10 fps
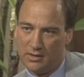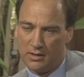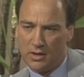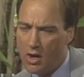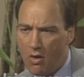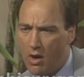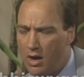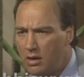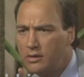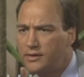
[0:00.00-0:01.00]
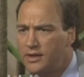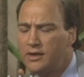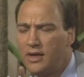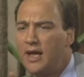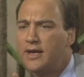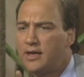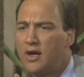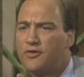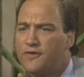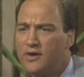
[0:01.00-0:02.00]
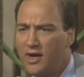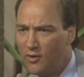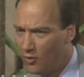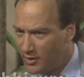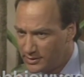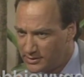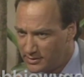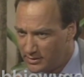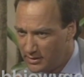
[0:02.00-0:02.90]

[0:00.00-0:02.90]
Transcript: No, Arnold didn't like how thin I was.